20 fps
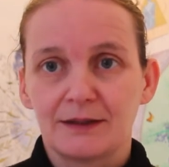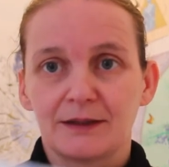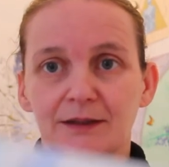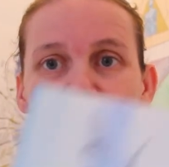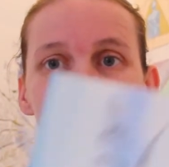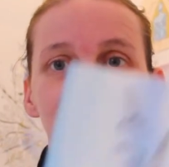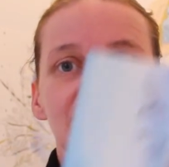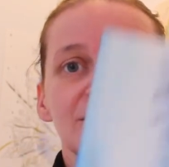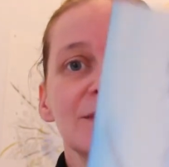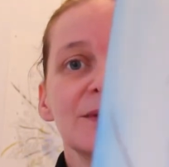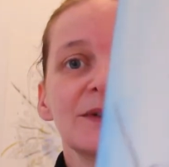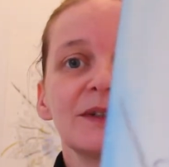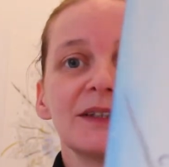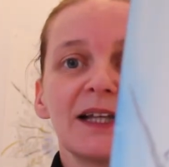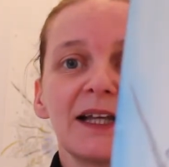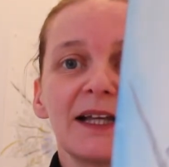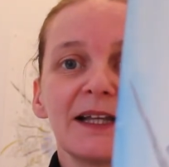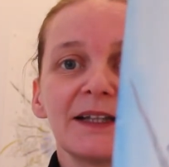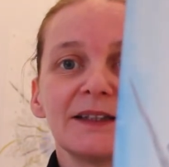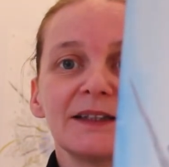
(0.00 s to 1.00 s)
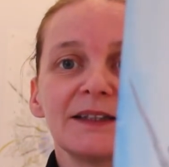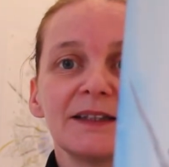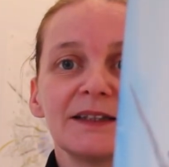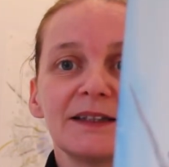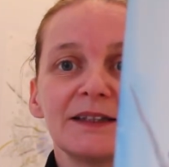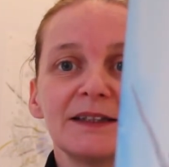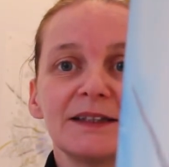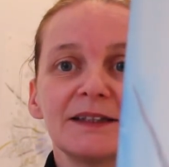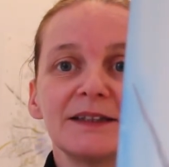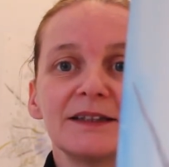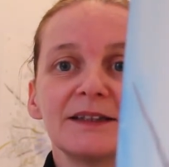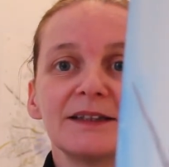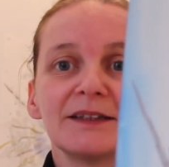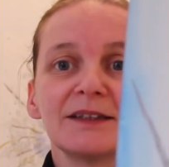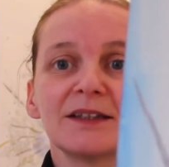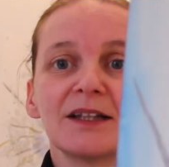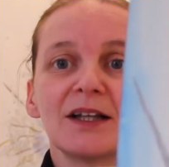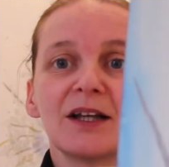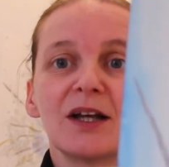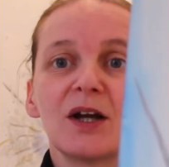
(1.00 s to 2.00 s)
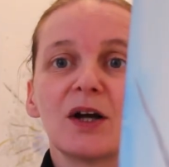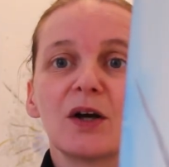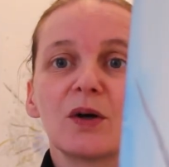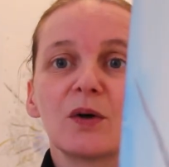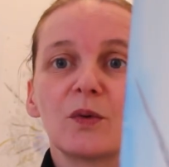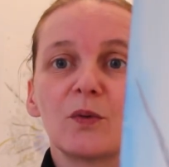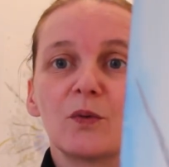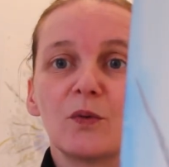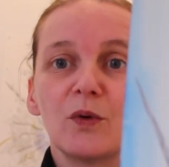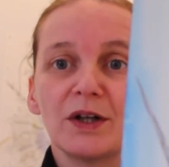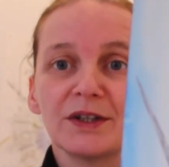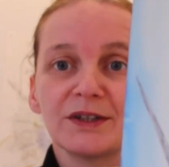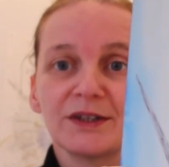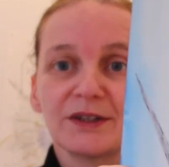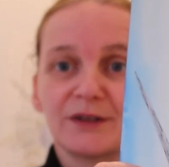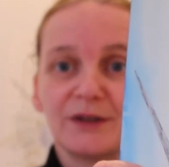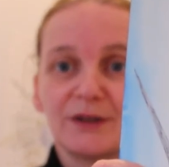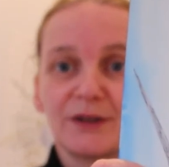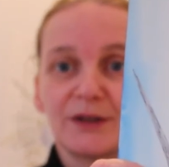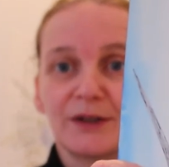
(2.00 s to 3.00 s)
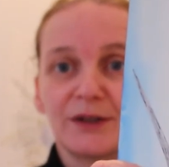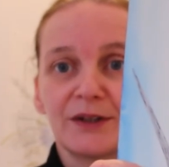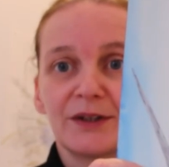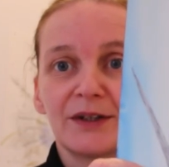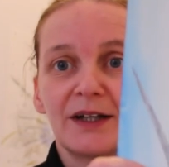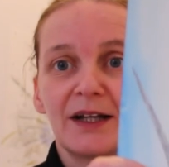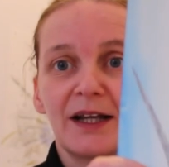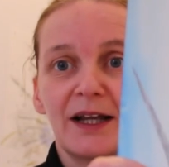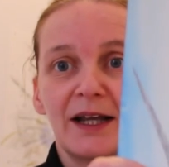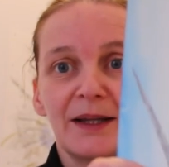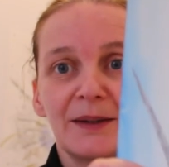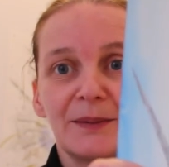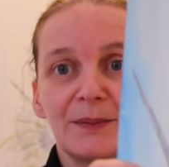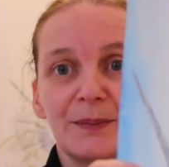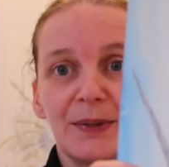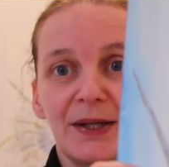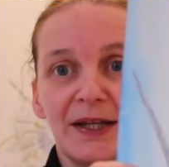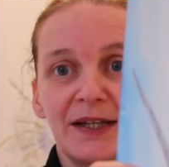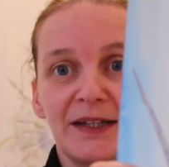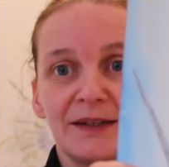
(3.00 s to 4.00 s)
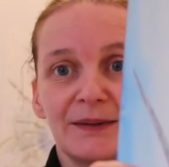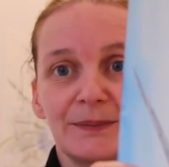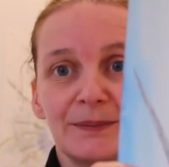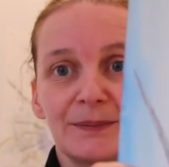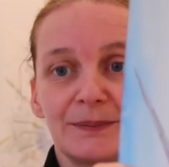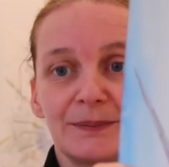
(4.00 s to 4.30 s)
This one then is watercolor and pen.